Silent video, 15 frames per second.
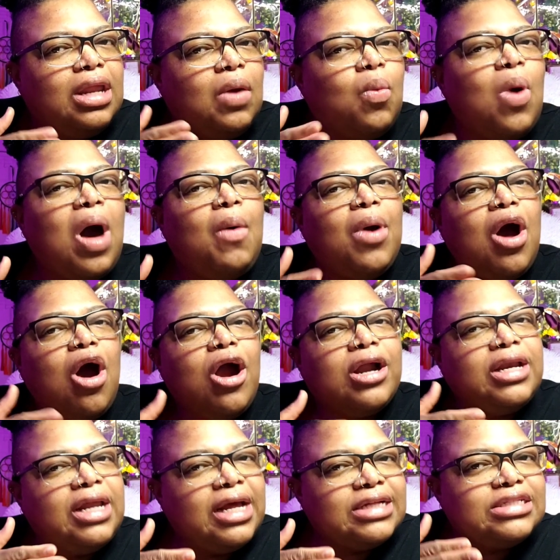then why would
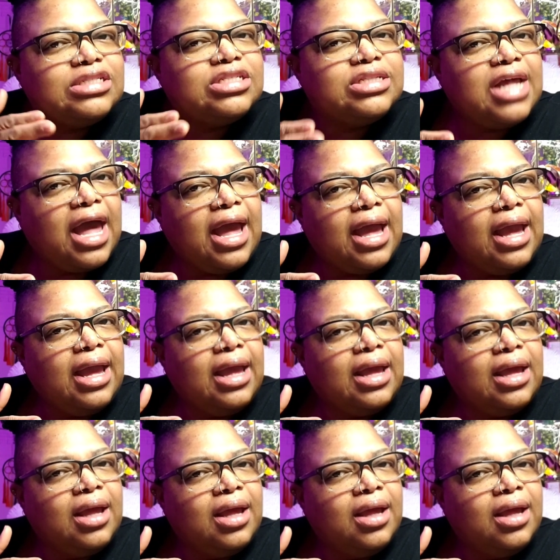Artessa say